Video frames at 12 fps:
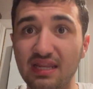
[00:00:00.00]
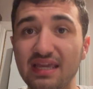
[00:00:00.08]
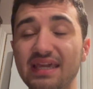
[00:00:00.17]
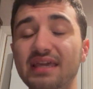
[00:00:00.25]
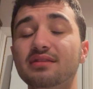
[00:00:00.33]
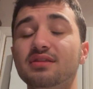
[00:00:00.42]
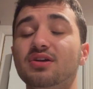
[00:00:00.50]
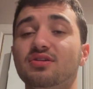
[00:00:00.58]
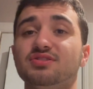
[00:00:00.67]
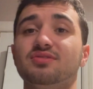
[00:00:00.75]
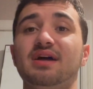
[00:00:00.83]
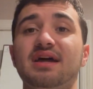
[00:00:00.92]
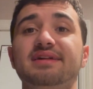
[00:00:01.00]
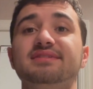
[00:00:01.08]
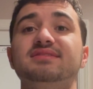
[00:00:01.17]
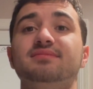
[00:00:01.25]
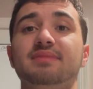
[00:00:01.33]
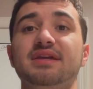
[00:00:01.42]
Italy also had
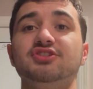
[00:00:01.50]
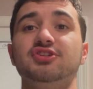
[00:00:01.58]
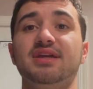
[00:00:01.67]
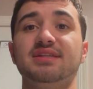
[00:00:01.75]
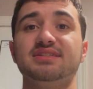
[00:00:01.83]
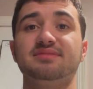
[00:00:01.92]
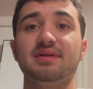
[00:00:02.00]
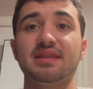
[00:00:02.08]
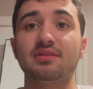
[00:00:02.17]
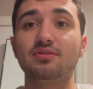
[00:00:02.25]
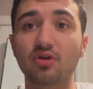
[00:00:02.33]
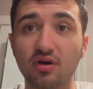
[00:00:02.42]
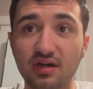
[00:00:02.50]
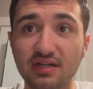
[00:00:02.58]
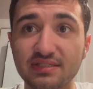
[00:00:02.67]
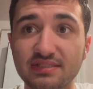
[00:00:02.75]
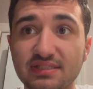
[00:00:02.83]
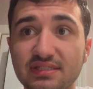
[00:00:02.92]
some major anti-Semitic
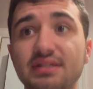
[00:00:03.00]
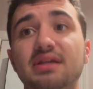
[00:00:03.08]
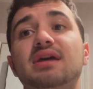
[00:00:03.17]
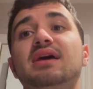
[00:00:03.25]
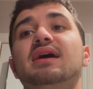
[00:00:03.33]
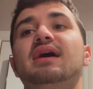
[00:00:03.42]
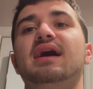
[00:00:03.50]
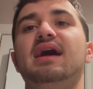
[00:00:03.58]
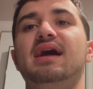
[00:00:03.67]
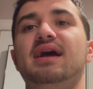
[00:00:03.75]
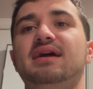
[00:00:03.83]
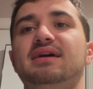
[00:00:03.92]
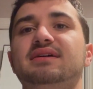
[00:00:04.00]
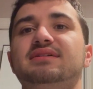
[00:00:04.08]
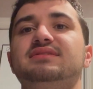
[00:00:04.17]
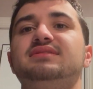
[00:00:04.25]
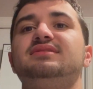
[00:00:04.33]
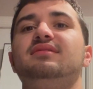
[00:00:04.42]
laws,
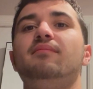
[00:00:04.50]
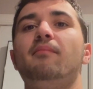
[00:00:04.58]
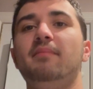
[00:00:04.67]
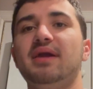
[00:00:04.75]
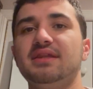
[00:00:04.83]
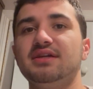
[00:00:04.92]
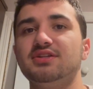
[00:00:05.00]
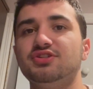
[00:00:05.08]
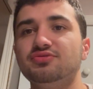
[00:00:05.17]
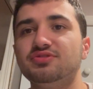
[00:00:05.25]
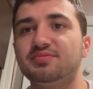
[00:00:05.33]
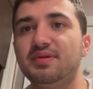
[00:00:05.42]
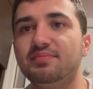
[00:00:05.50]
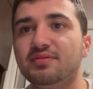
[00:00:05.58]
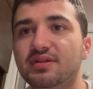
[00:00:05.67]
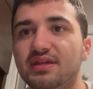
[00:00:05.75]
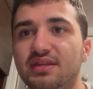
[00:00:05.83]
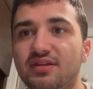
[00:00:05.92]
as many Jewish
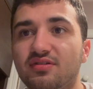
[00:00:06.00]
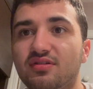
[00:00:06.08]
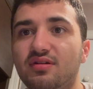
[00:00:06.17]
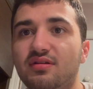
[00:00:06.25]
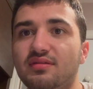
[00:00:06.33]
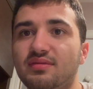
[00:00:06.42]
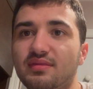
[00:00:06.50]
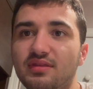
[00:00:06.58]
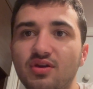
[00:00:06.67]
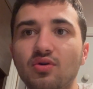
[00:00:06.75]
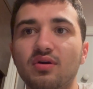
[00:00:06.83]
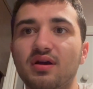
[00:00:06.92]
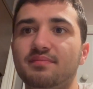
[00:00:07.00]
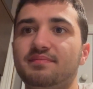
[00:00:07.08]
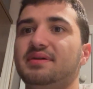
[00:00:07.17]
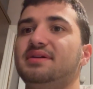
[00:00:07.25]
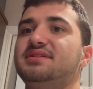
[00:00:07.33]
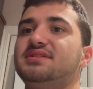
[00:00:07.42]
people in Europe
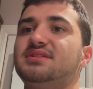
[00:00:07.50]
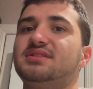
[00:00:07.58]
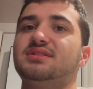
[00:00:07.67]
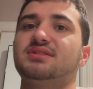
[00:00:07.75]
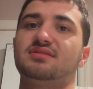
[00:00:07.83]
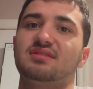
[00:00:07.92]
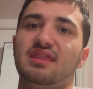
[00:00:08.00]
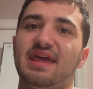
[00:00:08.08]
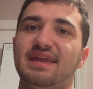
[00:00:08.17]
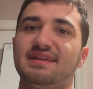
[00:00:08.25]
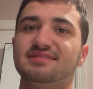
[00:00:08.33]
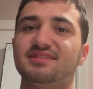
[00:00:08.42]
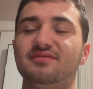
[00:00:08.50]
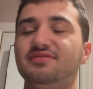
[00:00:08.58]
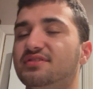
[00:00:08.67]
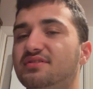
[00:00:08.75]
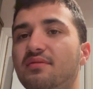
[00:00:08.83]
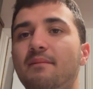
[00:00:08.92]

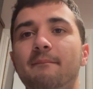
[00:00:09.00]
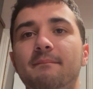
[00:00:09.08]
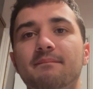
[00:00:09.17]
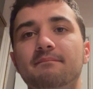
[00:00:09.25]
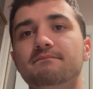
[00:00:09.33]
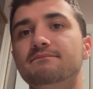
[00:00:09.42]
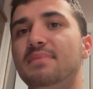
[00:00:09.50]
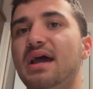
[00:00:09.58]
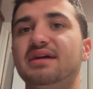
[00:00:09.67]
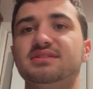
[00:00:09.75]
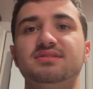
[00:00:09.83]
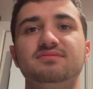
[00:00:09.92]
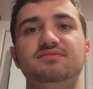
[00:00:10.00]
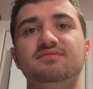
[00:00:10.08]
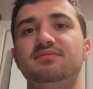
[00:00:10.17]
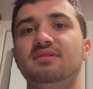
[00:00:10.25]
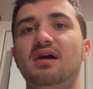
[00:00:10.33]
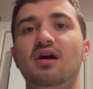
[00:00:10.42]
suffered massive,
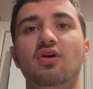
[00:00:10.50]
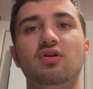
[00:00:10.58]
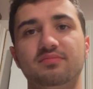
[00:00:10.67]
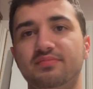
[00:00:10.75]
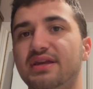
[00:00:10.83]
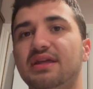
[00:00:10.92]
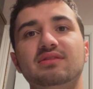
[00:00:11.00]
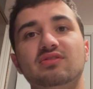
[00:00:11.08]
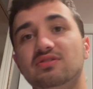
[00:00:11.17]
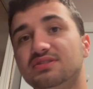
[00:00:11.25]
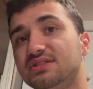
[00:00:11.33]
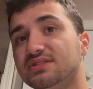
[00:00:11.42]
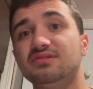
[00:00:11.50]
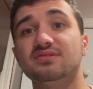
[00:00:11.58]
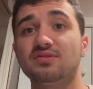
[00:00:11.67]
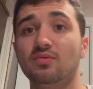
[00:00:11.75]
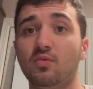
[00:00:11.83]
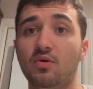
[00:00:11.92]
heartbreaking losses
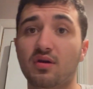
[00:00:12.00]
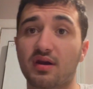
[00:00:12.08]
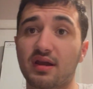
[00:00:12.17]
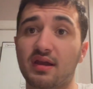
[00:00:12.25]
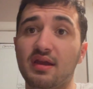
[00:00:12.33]
during the war.